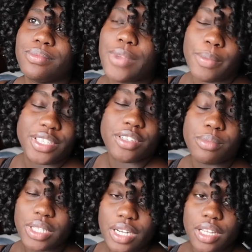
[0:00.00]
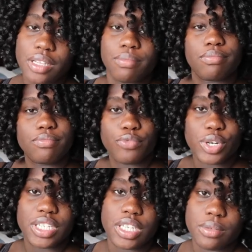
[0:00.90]
I'm still bleeding
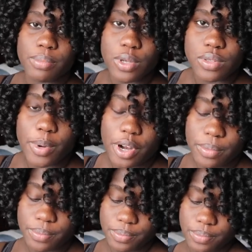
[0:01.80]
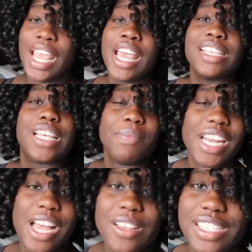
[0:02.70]
14 postpartum.
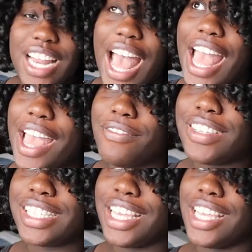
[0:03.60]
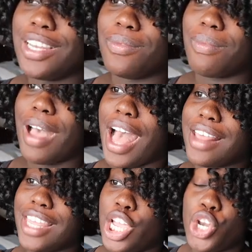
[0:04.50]
Something else that I have seen, I
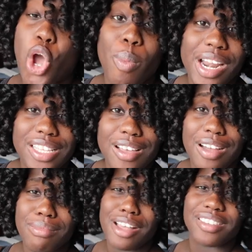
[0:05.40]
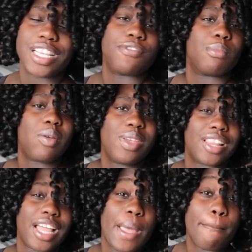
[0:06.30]
think nobody talk about except for maybe
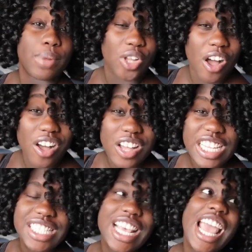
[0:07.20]
like in blogs